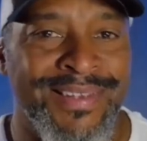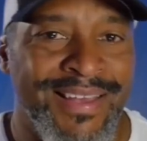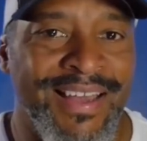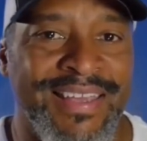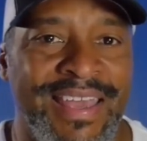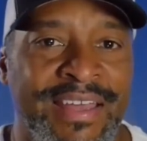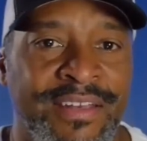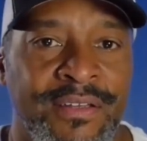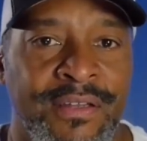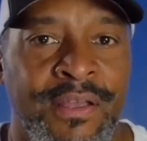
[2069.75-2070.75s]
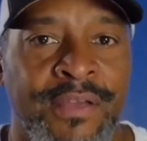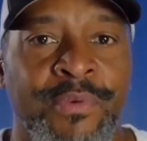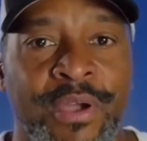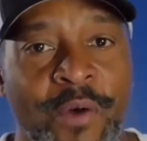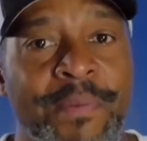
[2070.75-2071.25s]
Again,
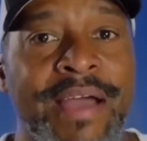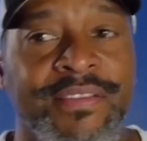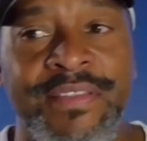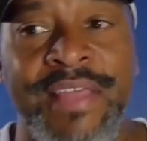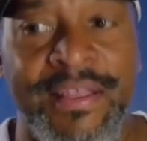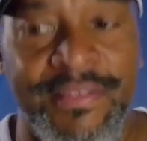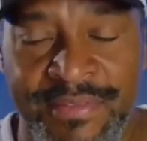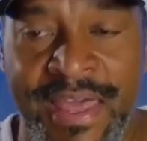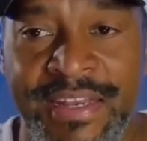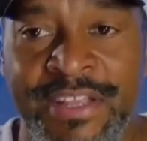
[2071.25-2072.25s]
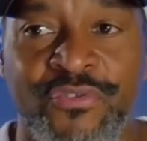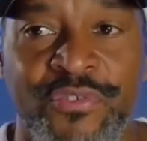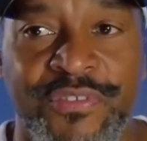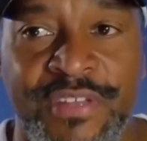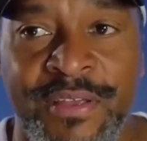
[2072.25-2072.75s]
we go back to that
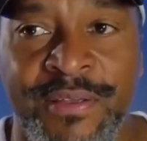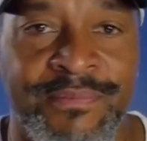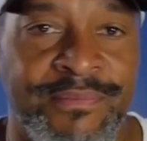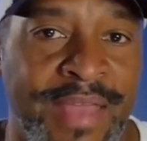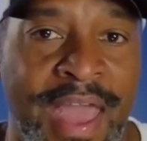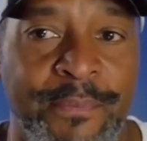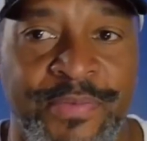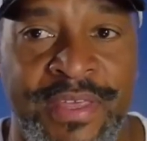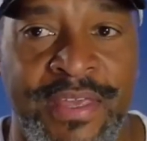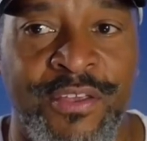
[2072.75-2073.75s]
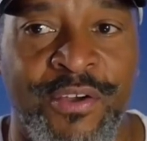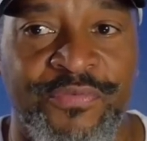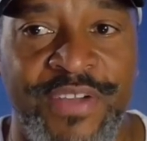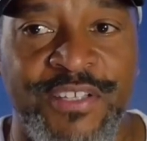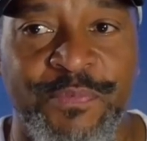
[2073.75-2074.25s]
interesting app thing,
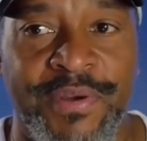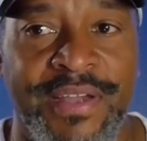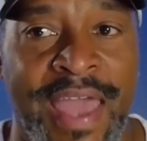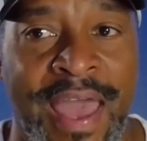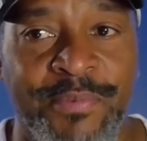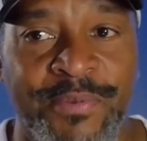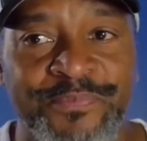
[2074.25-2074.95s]
Facebook app,